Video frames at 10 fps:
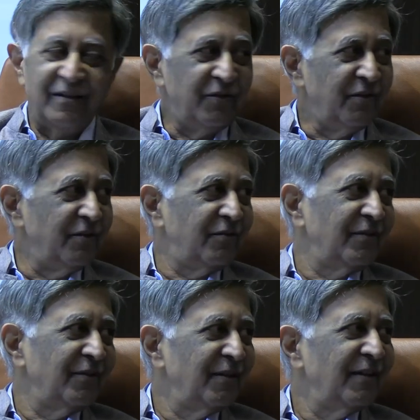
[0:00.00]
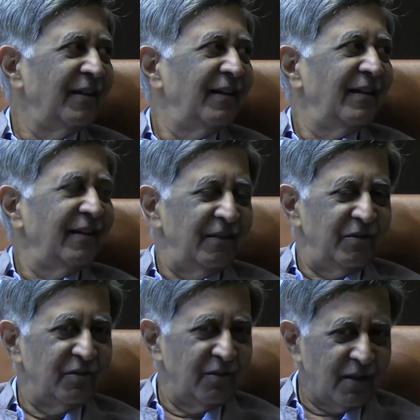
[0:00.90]
This is
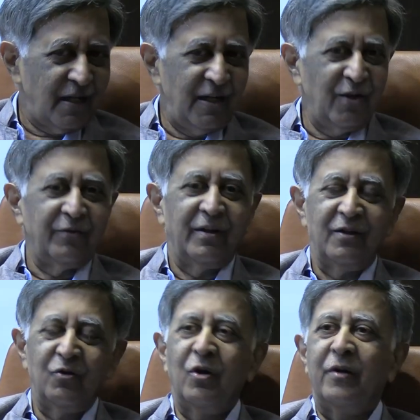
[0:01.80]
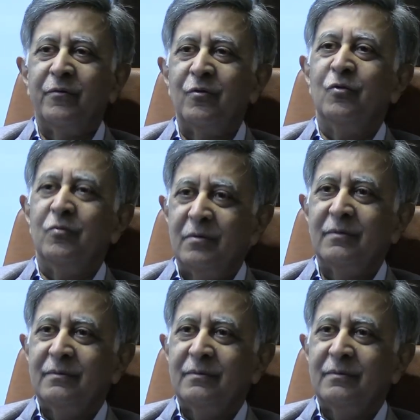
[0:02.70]
the kind of things you have to do.